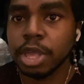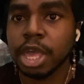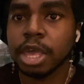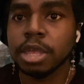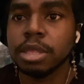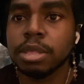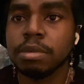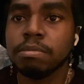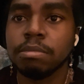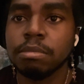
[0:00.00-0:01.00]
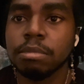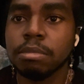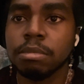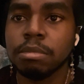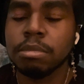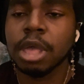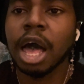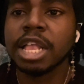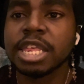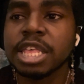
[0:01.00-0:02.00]
And
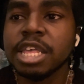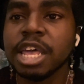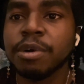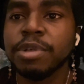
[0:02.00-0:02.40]
honestly, like,